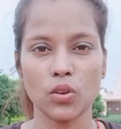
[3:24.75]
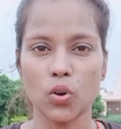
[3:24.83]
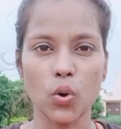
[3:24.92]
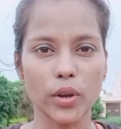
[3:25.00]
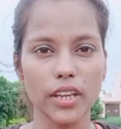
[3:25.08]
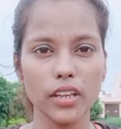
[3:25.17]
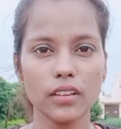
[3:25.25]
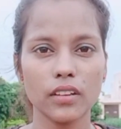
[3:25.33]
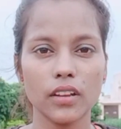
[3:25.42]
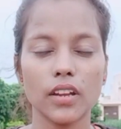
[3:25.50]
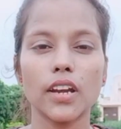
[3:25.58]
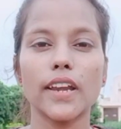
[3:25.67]
Okay,
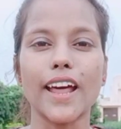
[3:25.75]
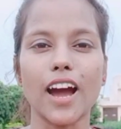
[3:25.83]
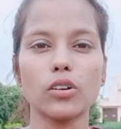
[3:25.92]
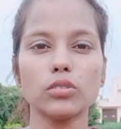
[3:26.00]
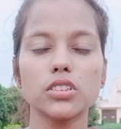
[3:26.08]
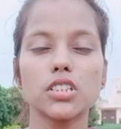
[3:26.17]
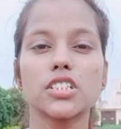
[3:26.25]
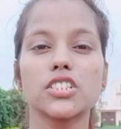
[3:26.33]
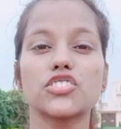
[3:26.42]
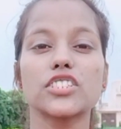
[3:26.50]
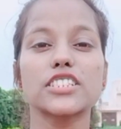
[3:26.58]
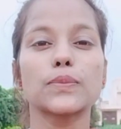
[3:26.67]
now
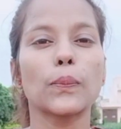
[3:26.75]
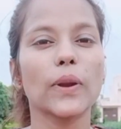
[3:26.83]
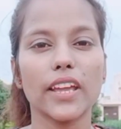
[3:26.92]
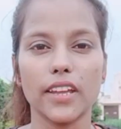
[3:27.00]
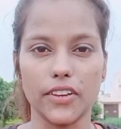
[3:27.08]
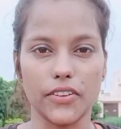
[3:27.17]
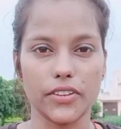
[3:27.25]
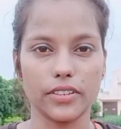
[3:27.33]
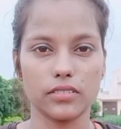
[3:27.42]
just play it.